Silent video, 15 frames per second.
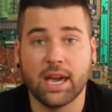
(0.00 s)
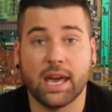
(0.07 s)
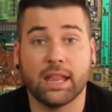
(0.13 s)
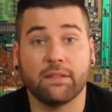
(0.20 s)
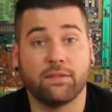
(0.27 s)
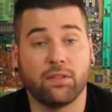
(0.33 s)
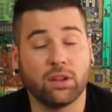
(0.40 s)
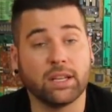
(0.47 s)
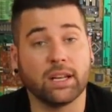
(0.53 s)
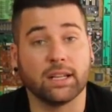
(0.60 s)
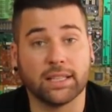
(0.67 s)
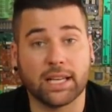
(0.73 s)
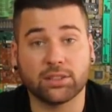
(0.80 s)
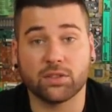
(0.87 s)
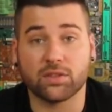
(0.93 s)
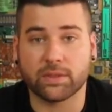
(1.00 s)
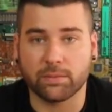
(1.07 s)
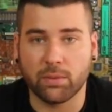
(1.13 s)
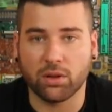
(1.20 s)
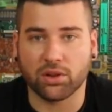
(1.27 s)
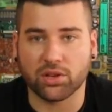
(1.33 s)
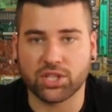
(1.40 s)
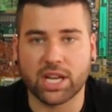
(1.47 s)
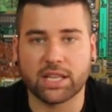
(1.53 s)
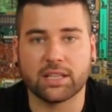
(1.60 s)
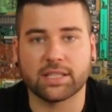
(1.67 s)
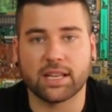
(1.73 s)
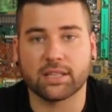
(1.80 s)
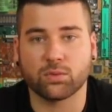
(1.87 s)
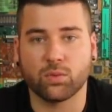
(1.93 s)
And I'm following a lot of smaller
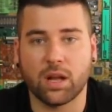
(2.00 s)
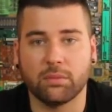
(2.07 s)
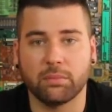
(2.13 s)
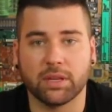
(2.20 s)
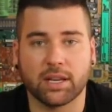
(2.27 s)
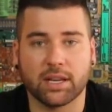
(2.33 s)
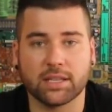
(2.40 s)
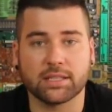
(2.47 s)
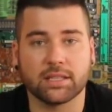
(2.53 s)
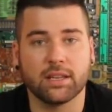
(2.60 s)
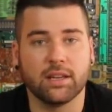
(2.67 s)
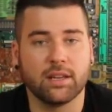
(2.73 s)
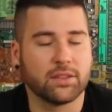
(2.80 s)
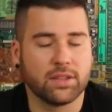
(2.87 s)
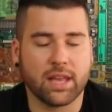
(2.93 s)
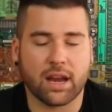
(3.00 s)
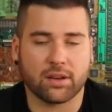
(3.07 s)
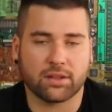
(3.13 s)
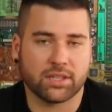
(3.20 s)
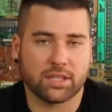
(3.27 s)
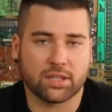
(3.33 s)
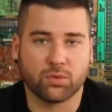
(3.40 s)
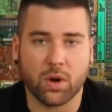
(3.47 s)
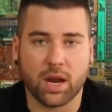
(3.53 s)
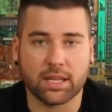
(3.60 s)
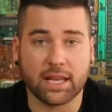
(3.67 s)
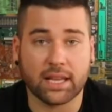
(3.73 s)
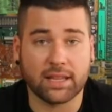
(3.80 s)
channels as well because they are just great.